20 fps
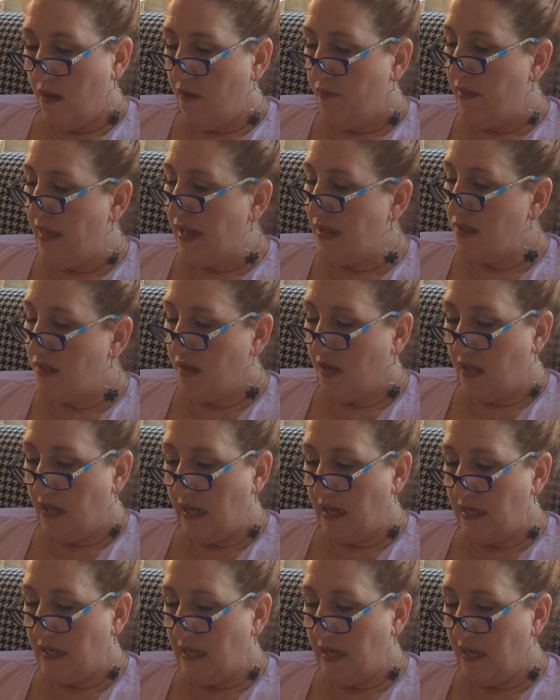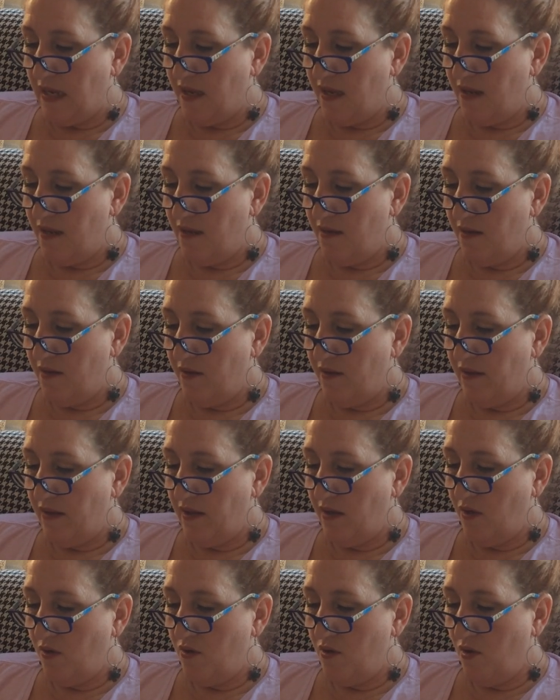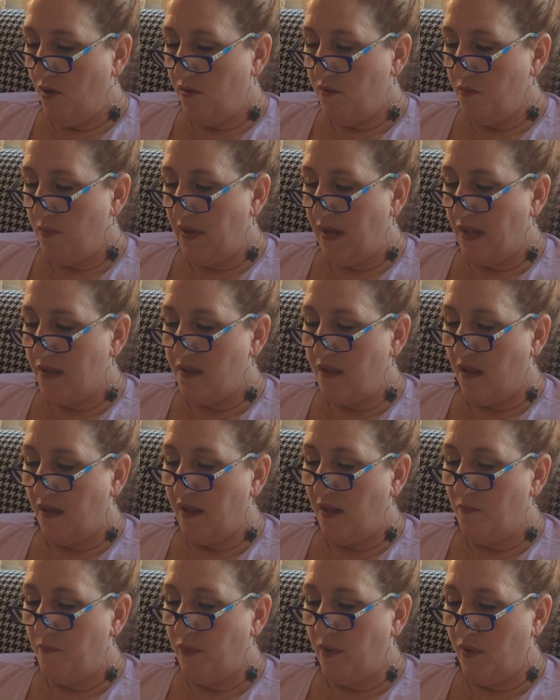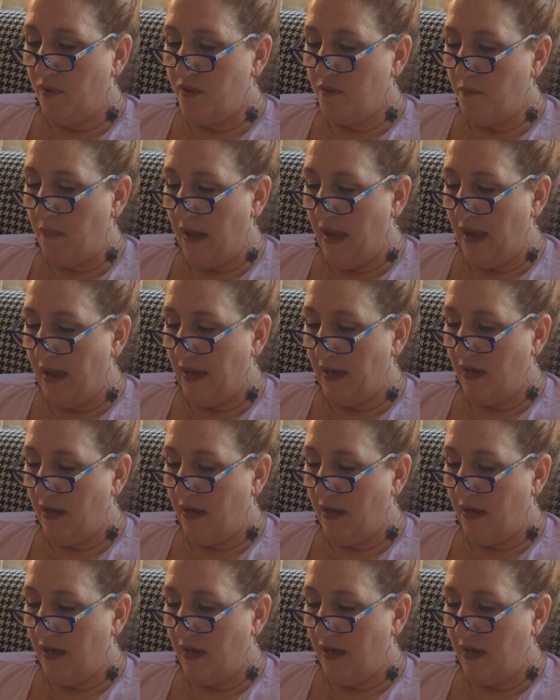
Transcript: And that's a good idea. And then who knows what else I'll impulse buy.